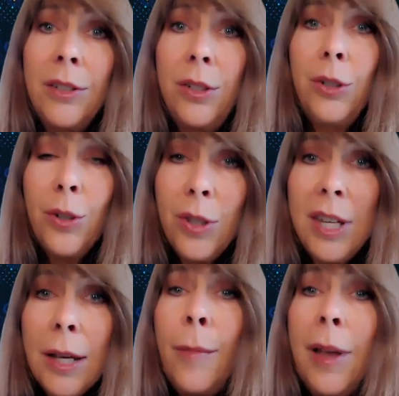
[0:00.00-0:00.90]
to
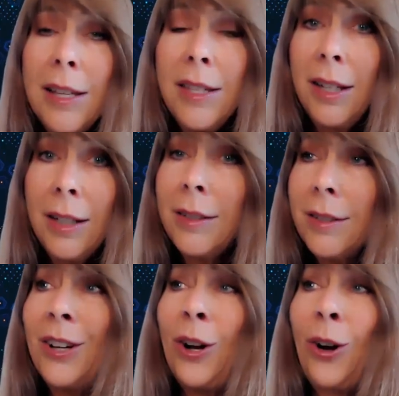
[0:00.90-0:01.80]
the
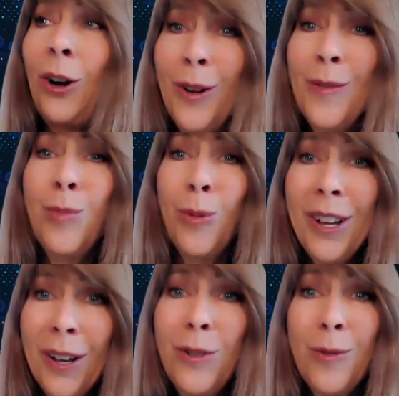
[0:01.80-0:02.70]
amazing current board
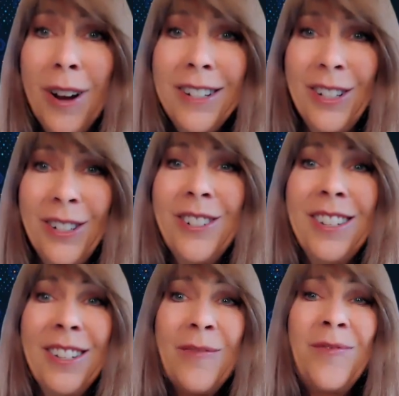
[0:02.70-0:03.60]
of
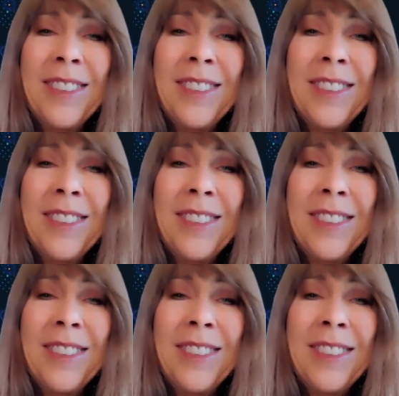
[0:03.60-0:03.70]
directors.